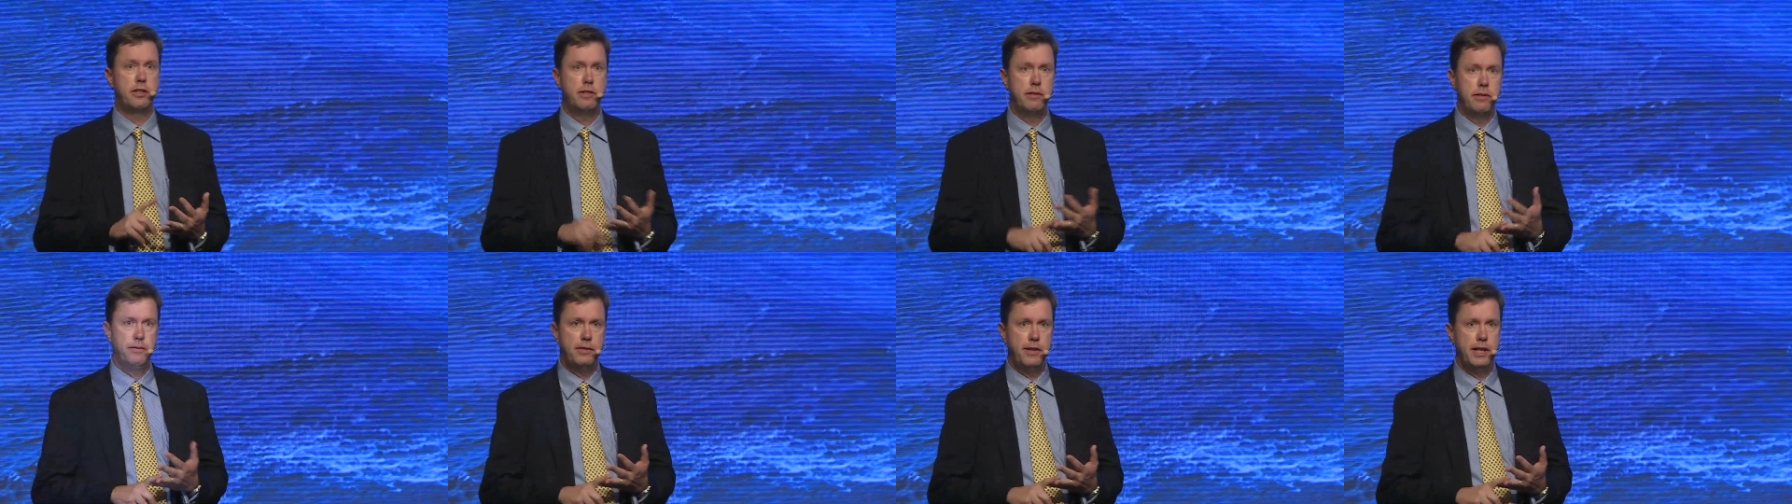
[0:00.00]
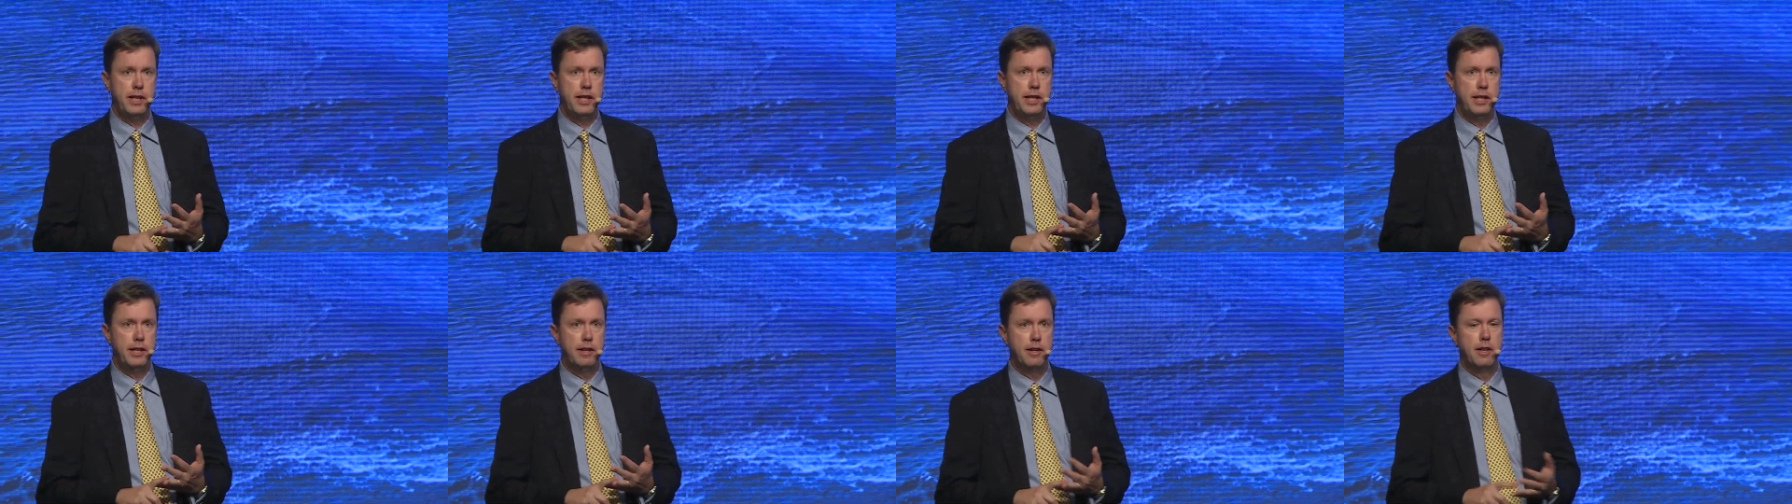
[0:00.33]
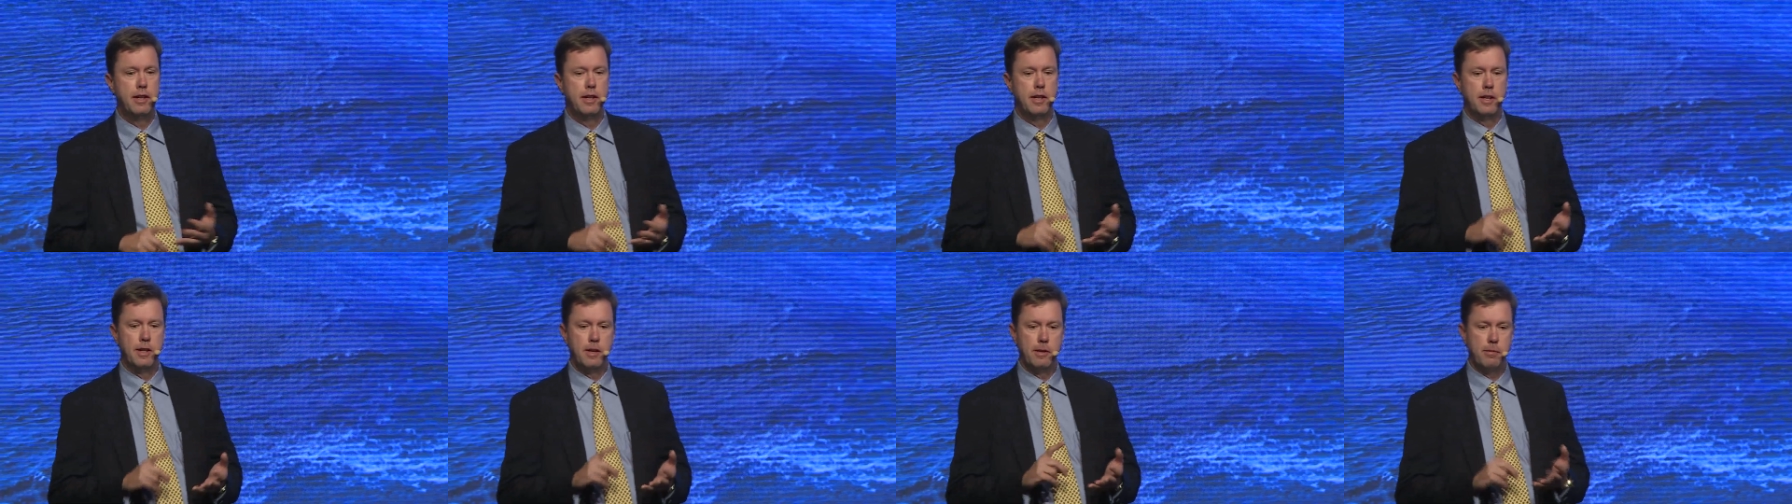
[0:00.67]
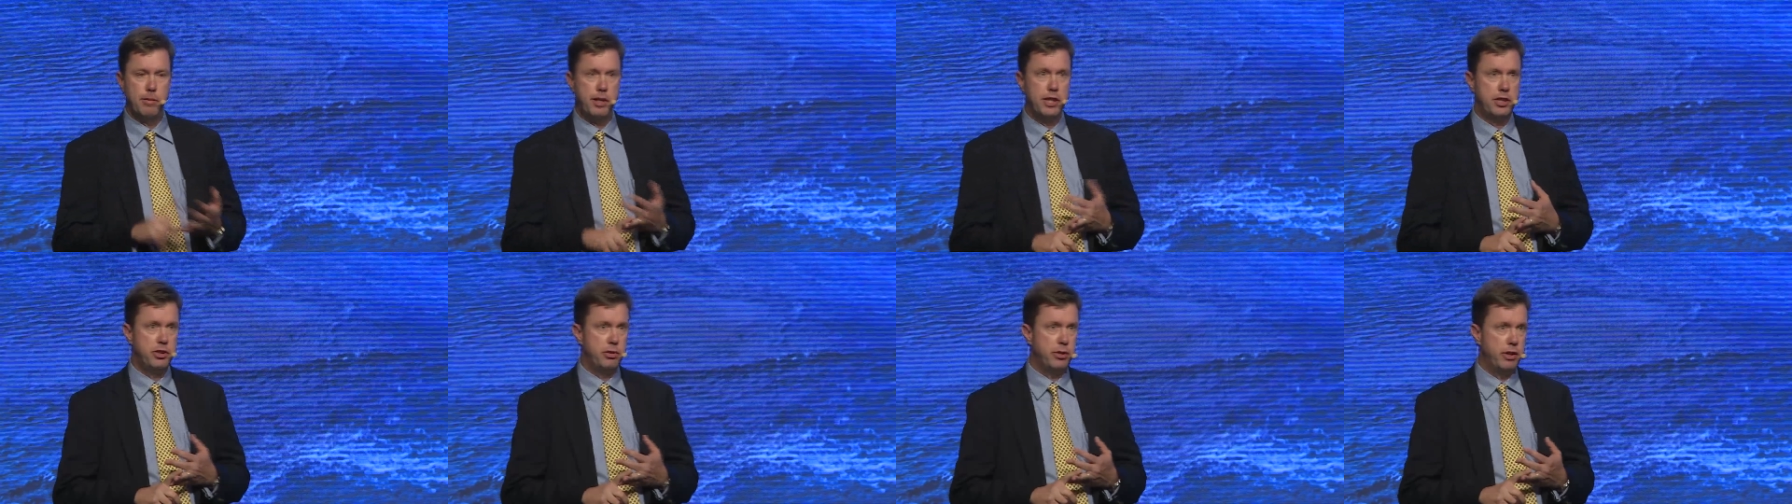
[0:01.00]
to feed
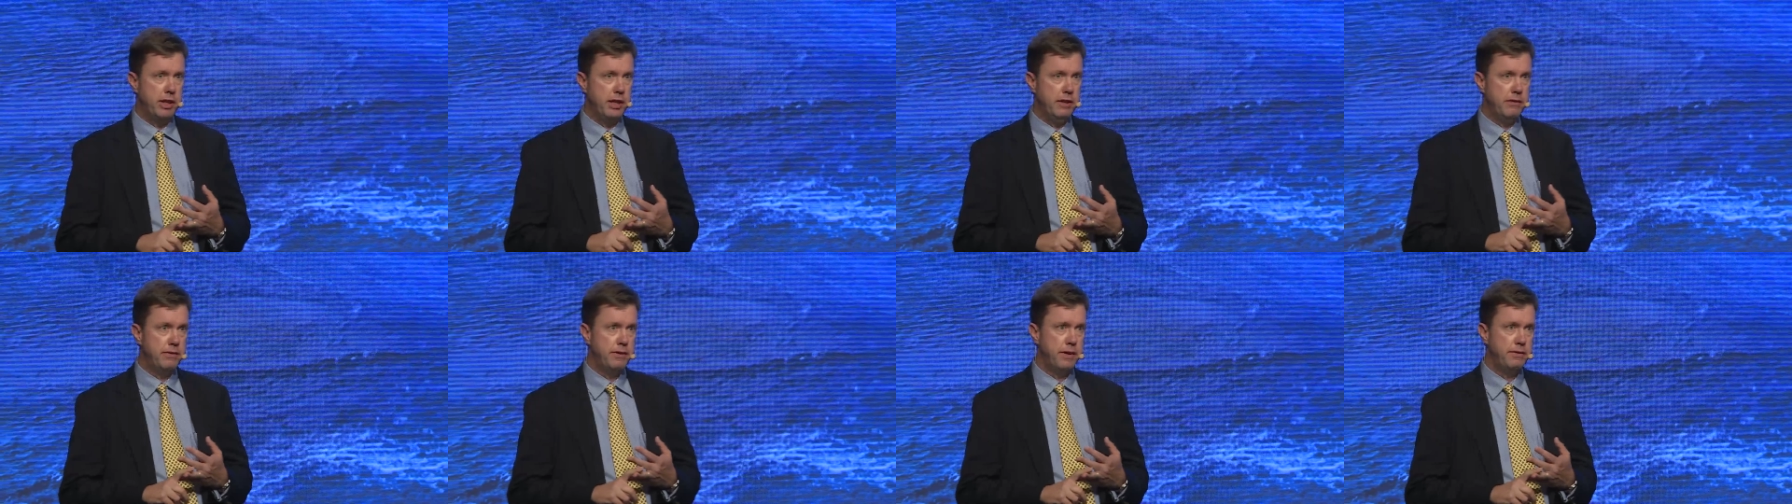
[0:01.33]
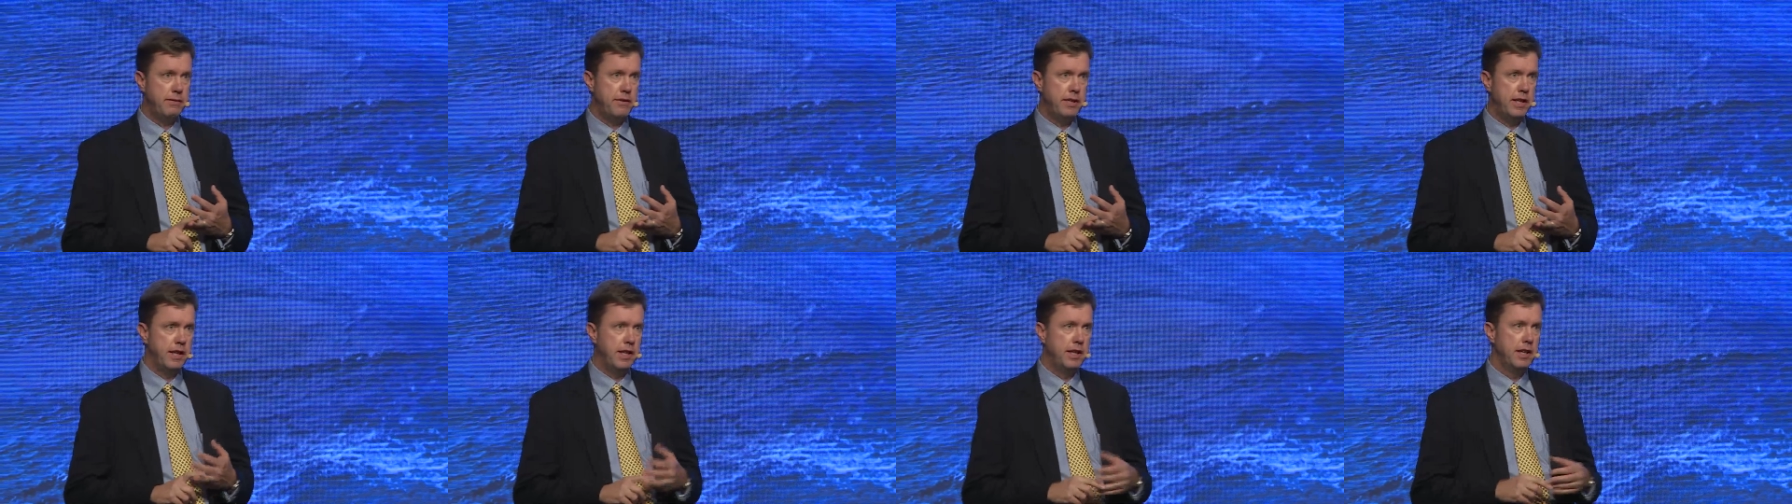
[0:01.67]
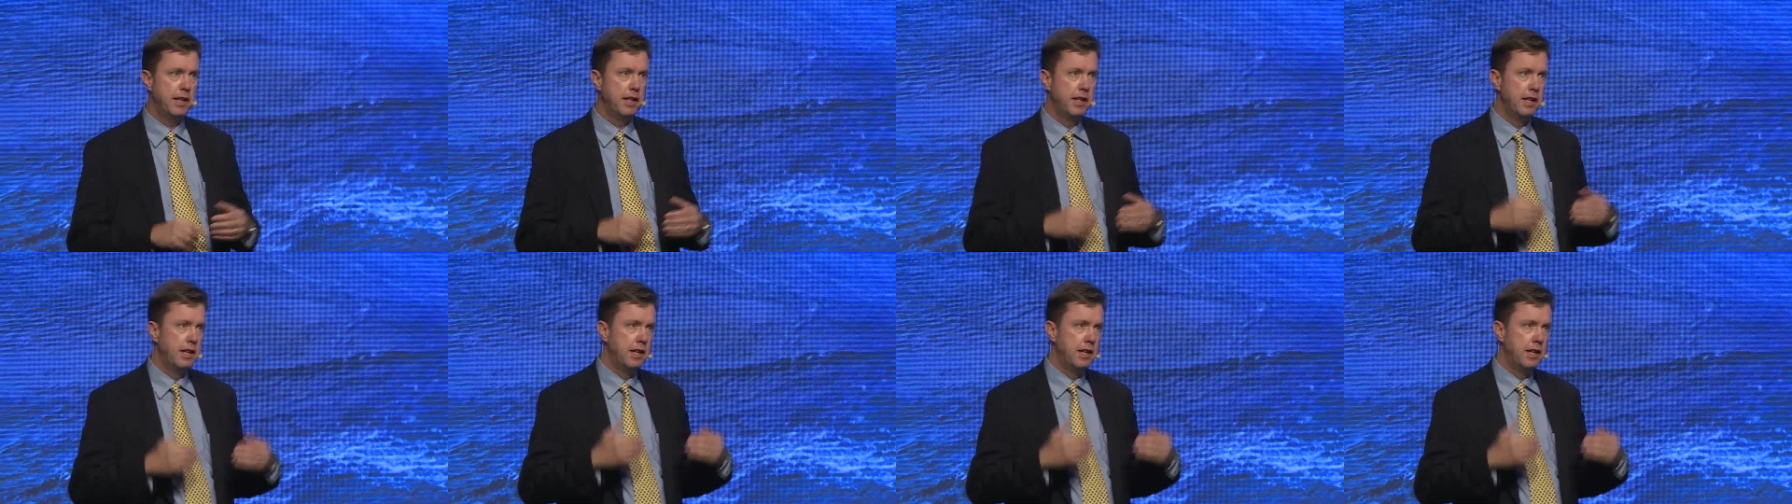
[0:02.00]
by twenty fifty.